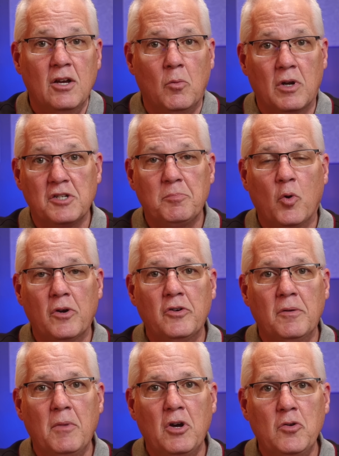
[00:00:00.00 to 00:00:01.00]
What is
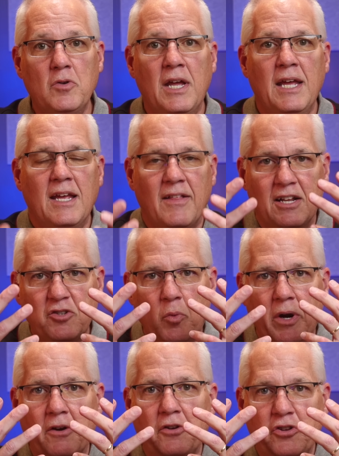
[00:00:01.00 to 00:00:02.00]
portrait mode? That's
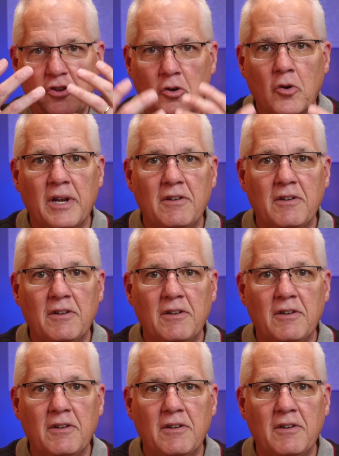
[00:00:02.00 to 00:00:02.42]
where you're